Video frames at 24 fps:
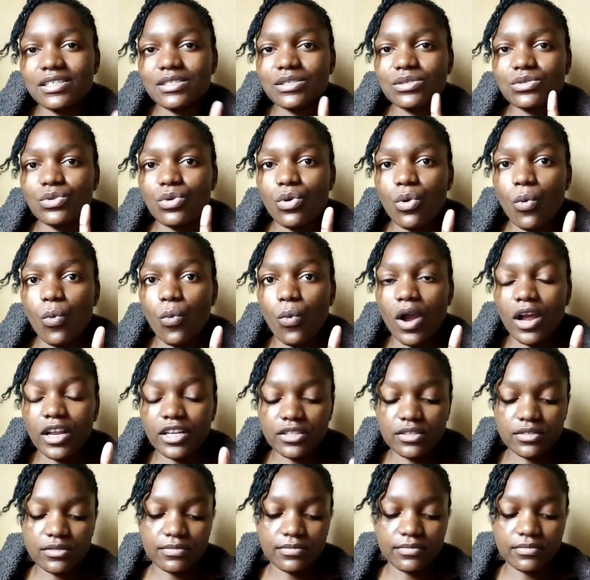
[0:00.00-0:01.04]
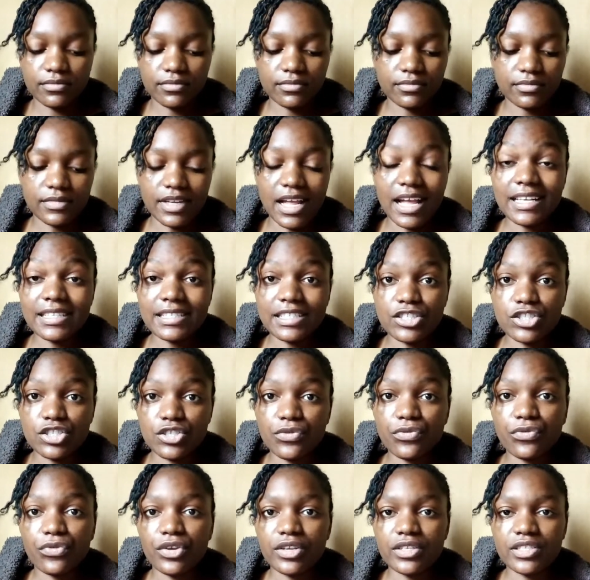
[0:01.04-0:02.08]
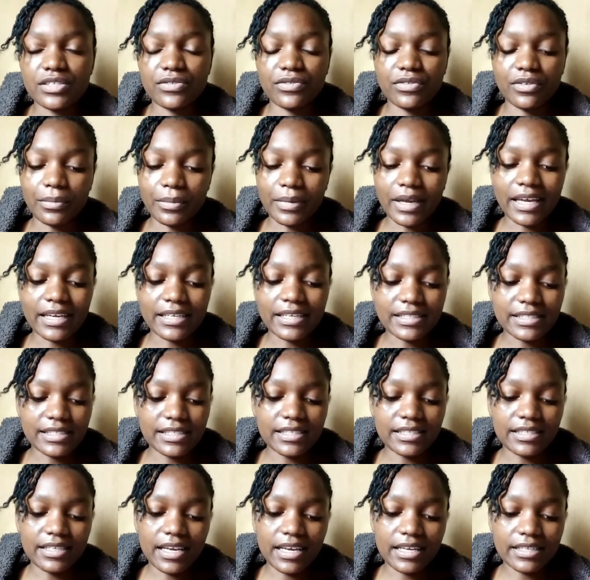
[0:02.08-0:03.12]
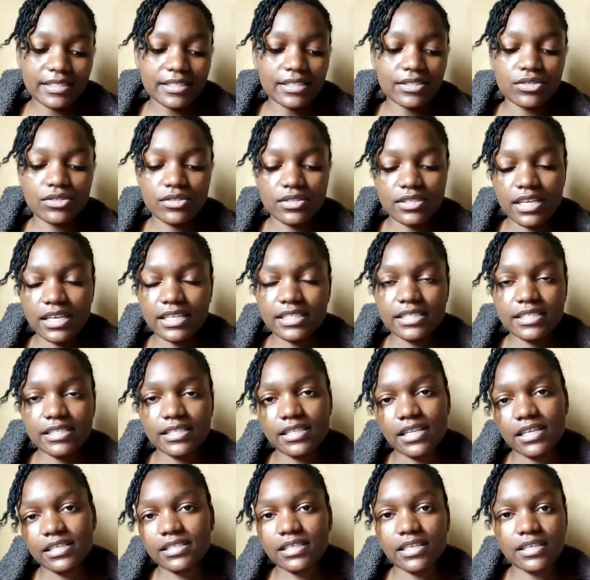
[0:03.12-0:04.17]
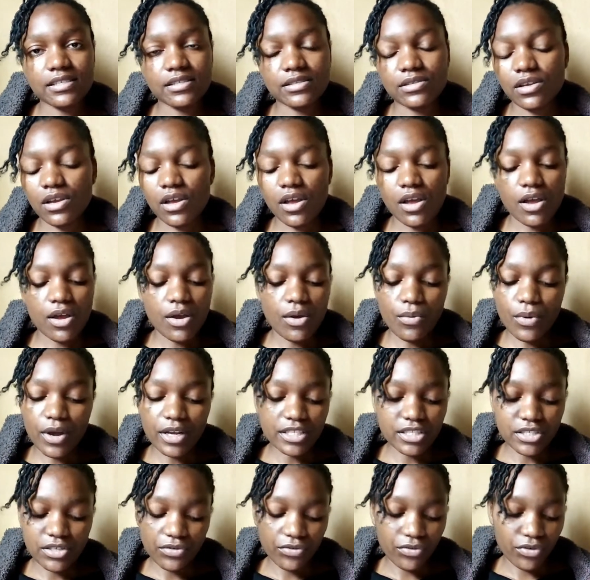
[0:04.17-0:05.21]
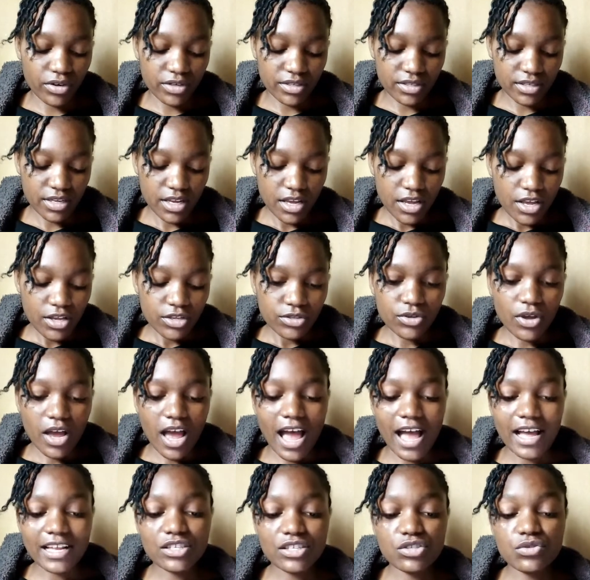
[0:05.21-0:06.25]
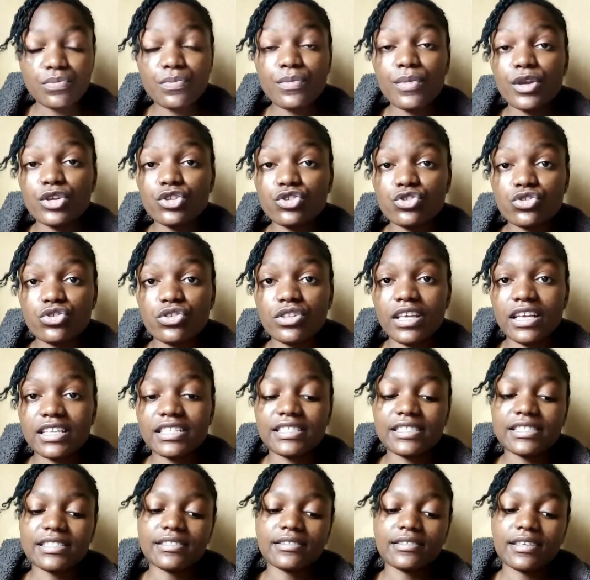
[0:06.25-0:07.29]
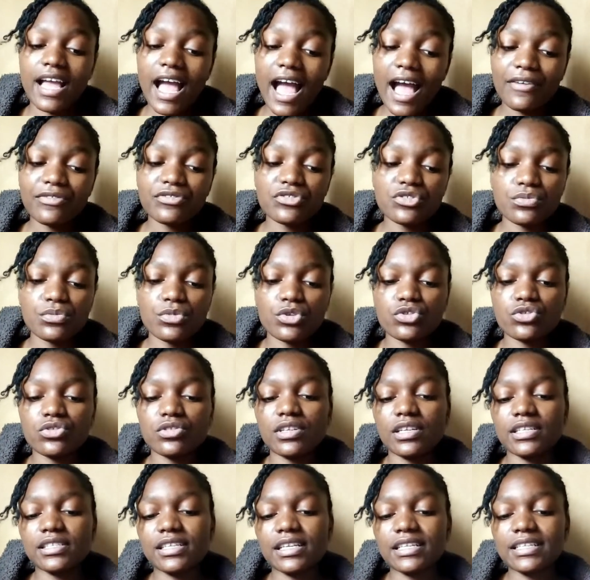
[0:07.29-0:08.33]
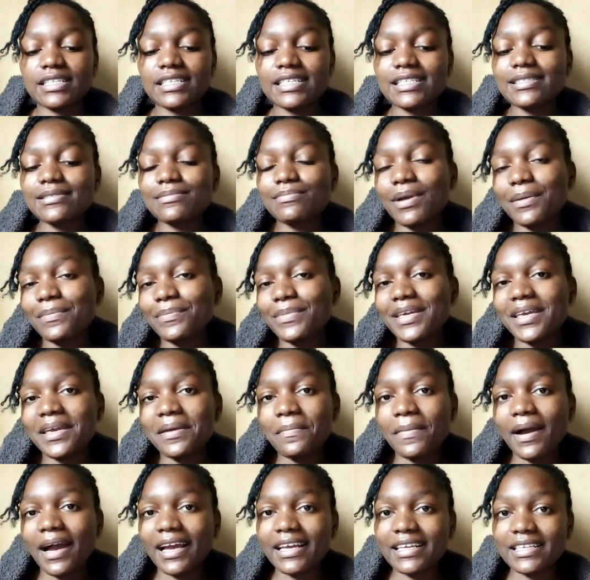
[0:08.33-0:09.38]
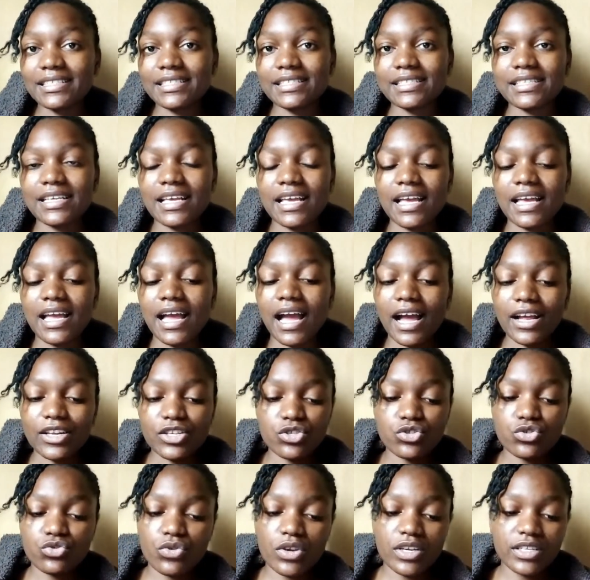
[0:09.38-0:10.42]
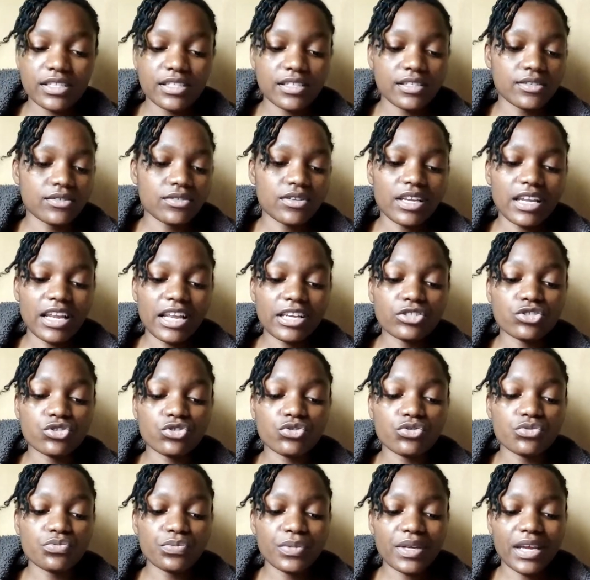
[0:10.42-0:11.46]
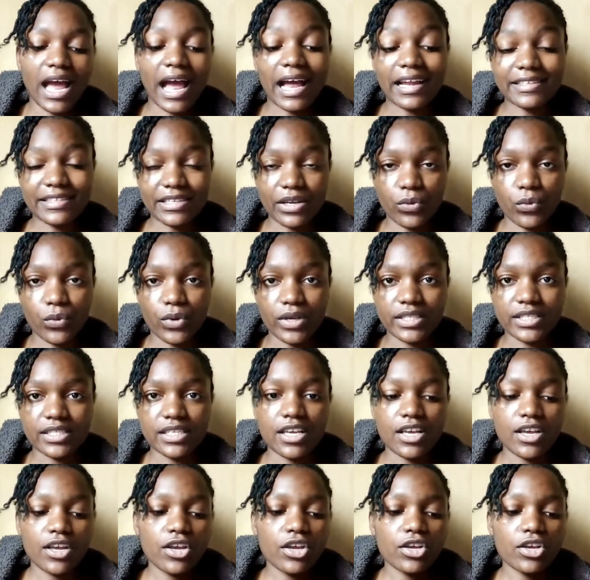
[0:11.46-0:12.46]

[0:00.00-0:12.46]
just one as the difference from 18 to 19, that's just one difference. So I had to make sure that at least my BMI is at 20 so that I shouldn't be underweight.